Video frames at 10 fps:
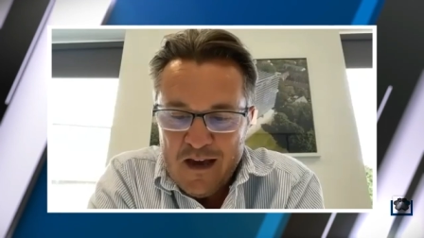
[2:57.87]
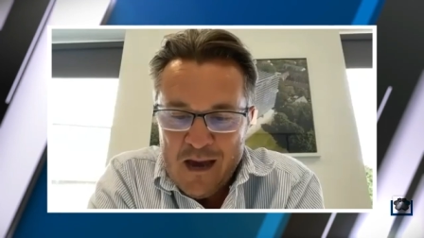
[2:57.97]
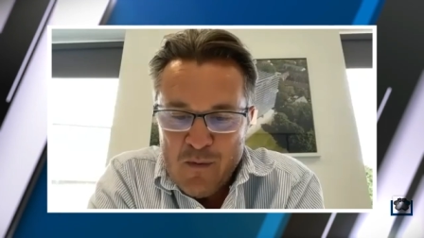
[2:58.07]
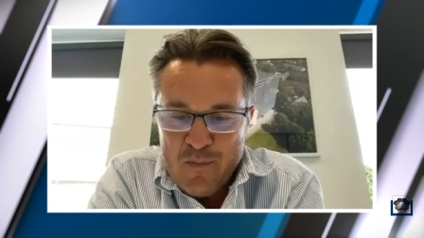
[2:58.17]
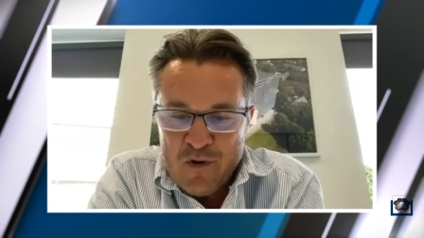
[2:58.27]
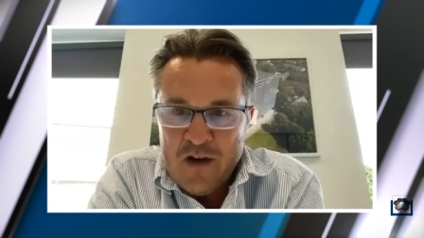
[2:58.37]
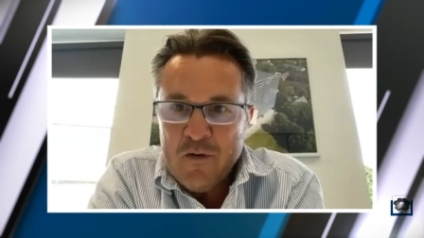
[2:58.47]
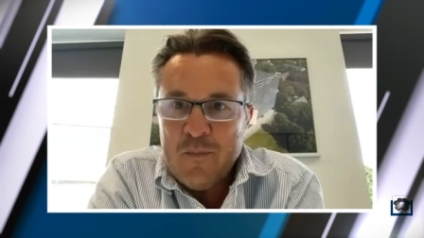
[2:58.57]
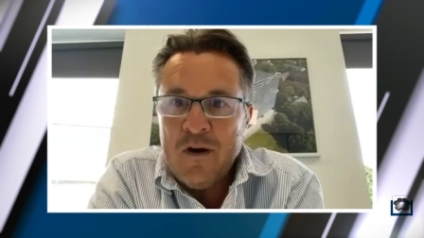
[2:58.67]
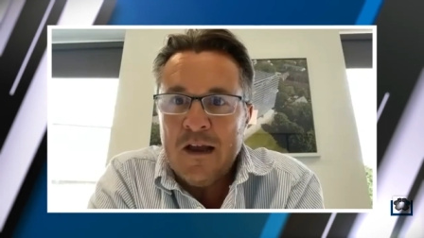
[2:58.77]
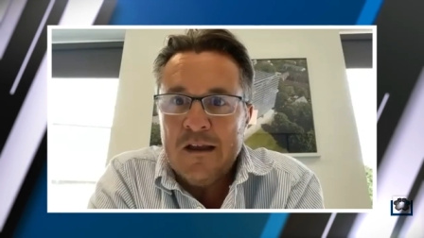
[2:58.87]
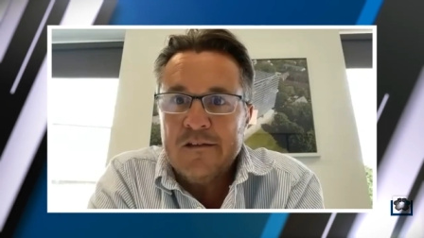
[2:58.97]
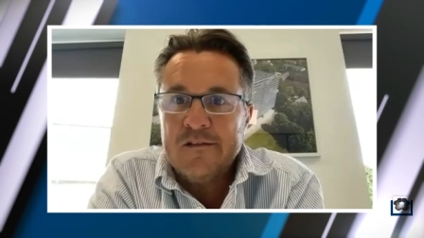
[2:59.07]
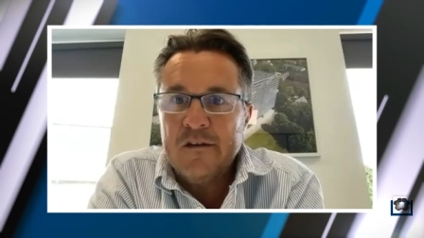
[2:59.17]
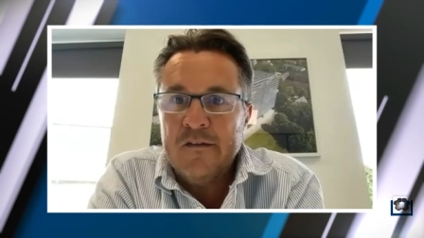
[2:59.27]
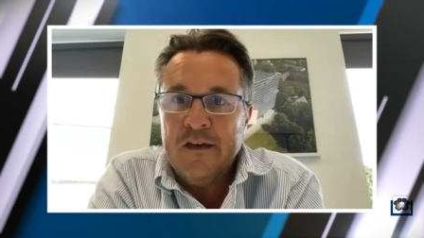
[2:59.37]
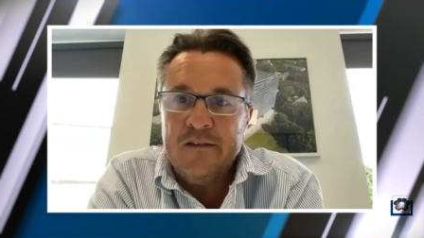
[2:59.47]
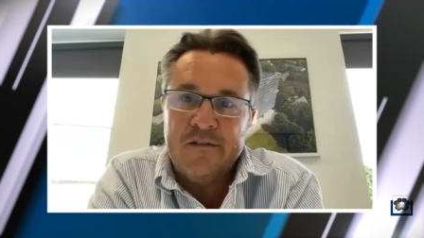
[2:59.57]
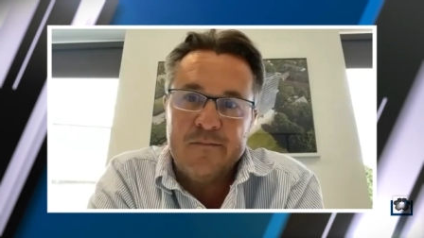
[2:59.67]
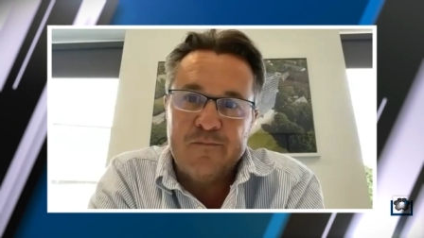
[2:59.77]
am a private pilot, so
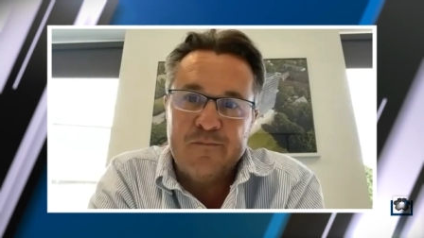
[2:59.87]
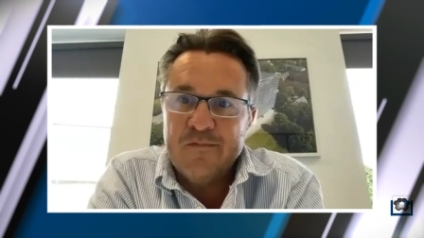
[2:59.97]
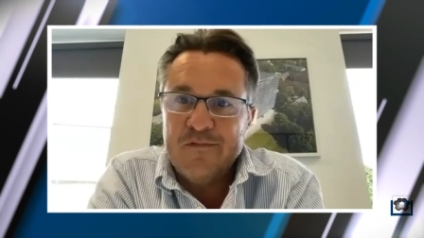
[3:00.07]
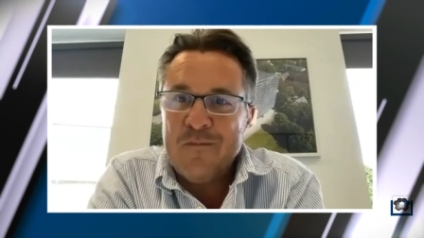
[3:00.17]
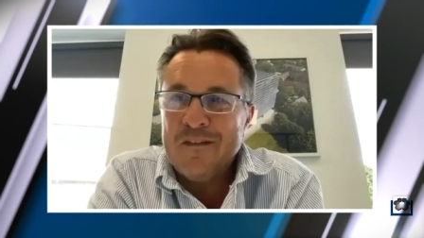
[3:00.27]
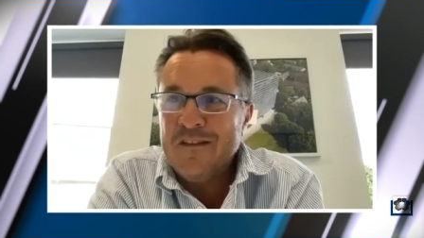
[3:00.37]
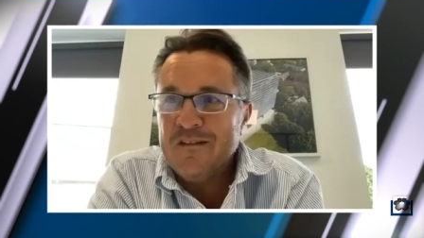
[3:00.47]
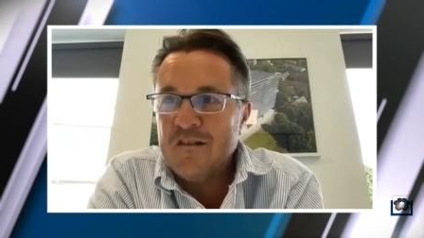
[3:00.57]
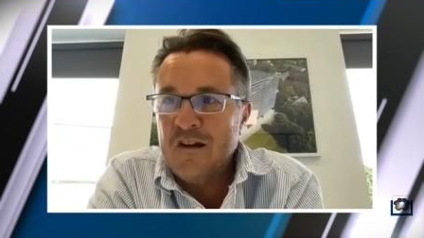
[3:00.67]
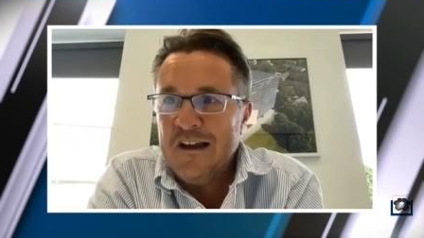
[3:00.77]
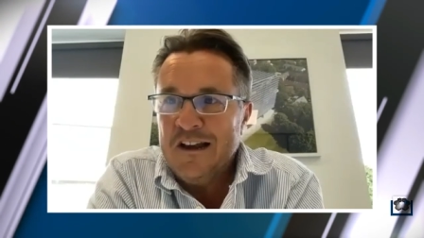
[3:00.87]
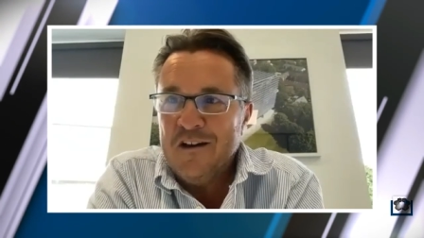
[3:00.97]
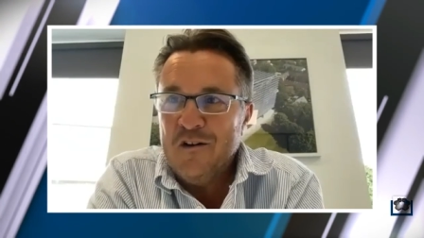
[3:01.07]
there's something that's slightly at